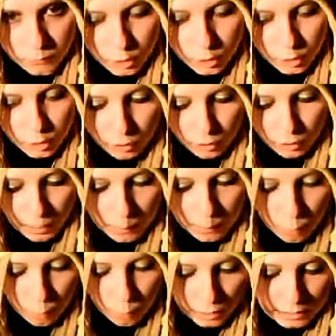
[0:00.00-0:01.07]
You grab the
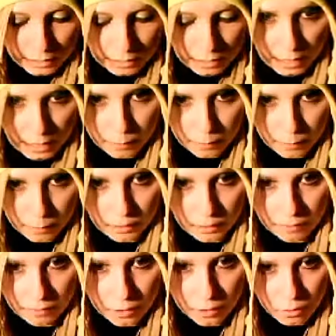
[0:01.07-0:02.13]
pointy side but
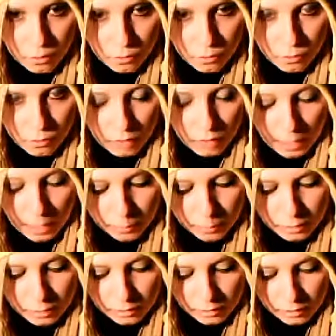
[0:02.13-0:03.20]
leave the two little flaps
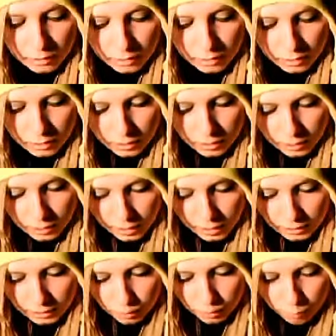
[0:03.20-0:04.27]

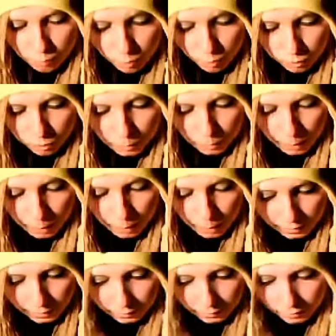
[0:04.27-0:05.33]
and you pull it back
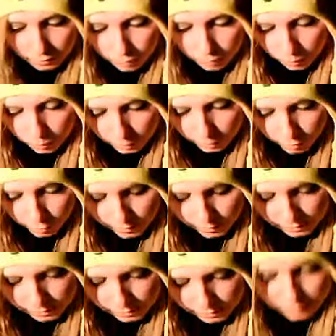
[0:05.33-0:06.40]
to where it
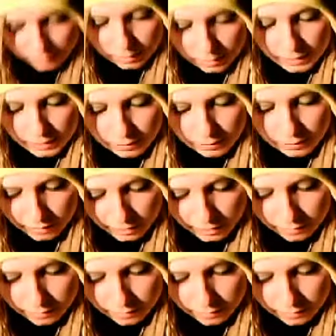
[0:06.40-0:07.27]
creases nicely.